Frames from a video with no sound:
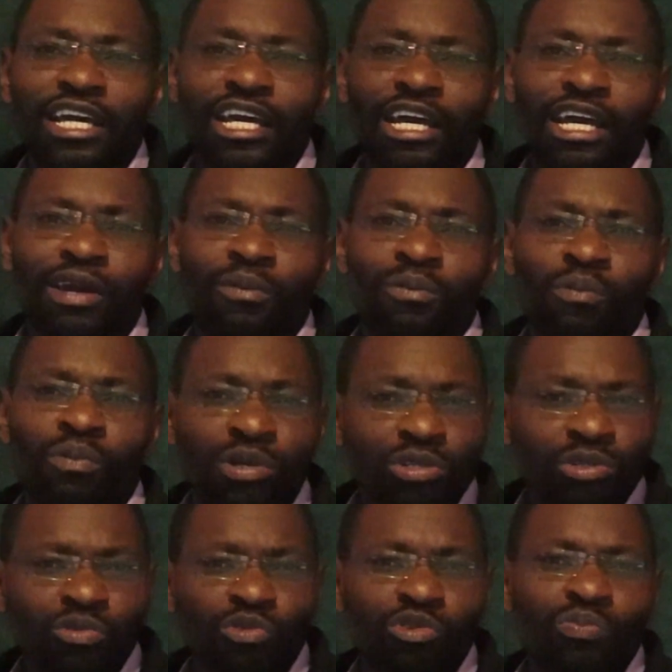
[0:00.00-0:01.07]
Uh,
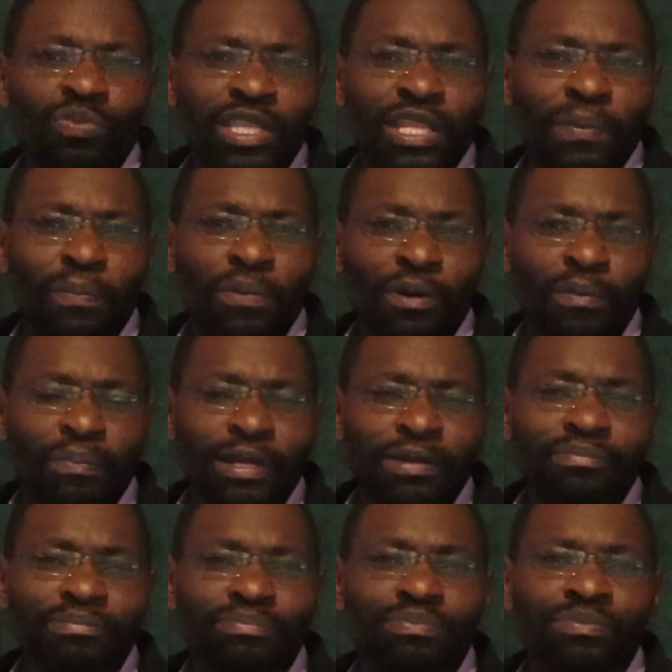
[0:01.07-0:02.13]
what could be the
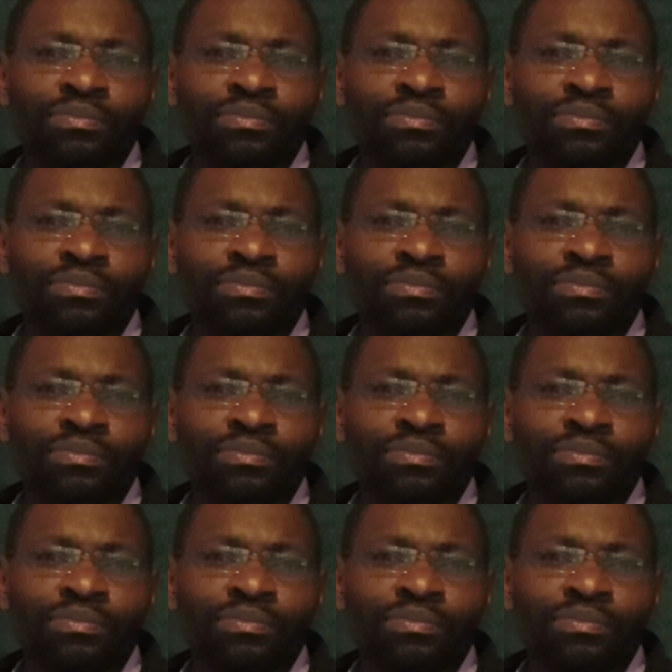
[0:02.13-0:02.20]
problem?